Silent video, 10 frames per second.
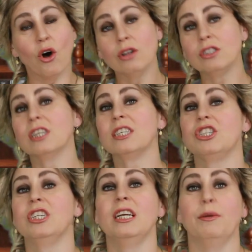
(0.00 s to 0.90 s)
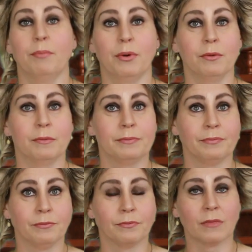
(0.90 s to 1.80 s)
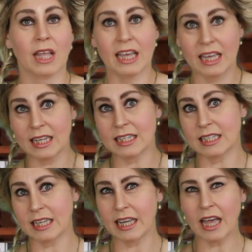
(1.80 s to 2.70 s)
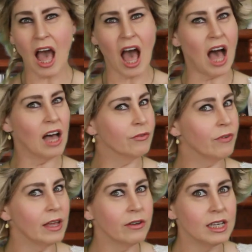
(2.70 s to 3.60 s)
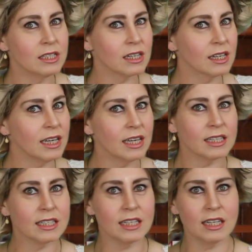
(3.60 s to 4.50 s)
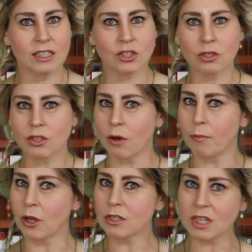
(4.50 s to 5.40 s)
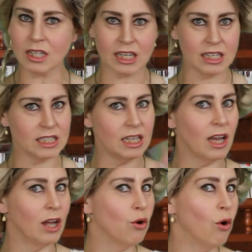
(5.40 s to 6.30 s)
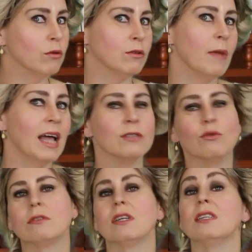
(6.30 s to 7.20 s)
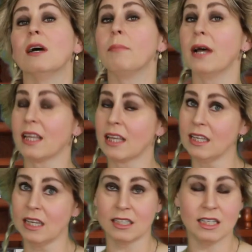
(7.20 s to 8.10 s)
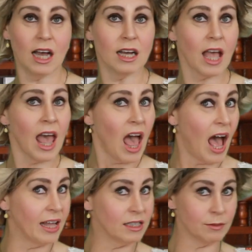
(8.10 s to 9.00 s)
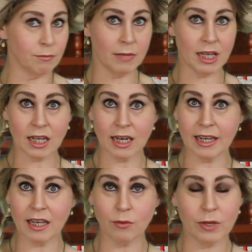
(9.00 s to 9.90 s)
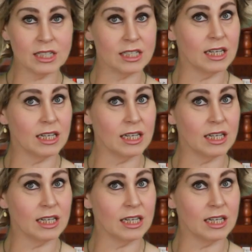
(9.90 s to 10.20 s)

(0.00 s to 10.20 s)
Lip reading: on the ship, he see a very tricksy sort of person. He see an old man who turn up like he is young and mingling with